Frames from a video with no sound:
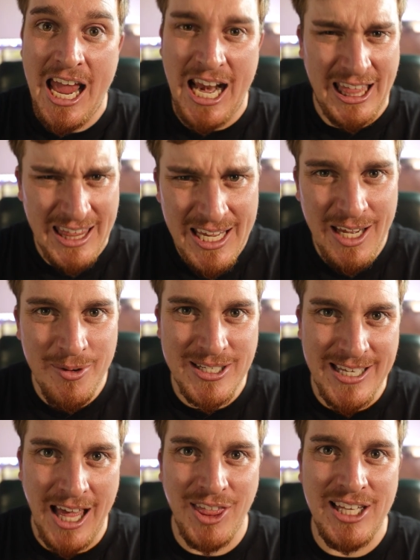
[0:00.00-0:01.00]
and I think it
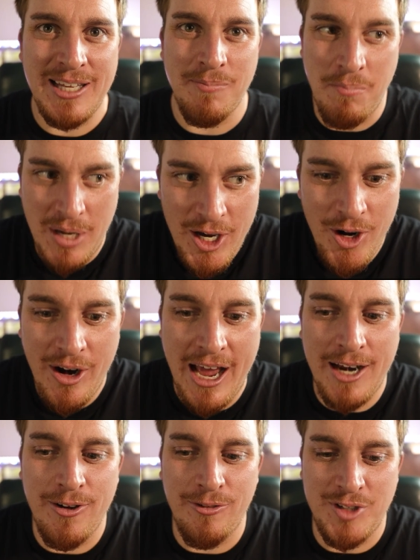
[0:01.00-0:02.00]
was nothing mere
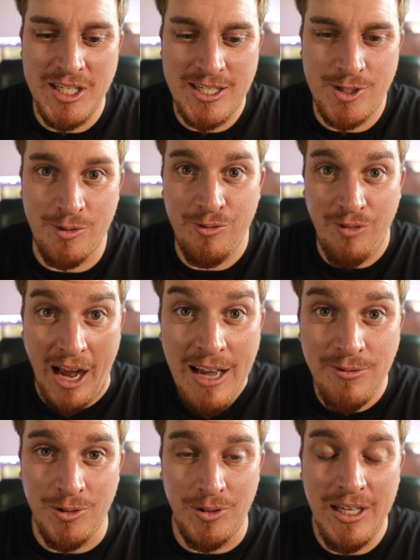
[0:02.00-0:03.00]
out of just
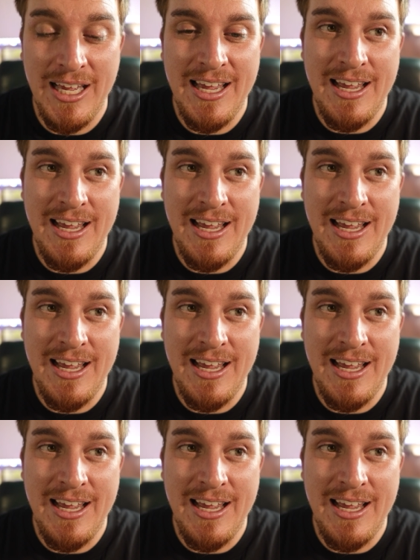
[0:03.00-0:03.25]
survival.